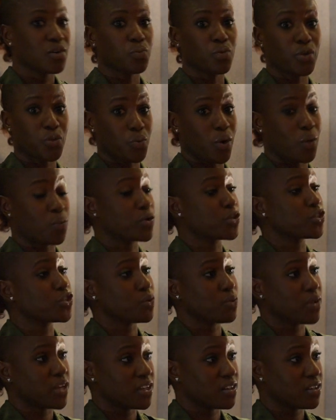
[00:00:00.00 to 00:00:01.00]
with what we're
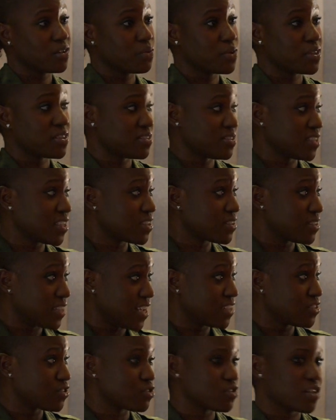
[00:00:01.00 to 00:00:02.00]
doing with the
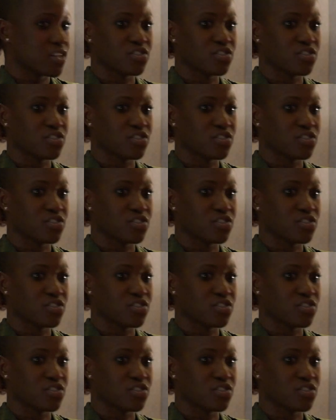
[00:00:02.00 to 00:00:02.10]
dancers.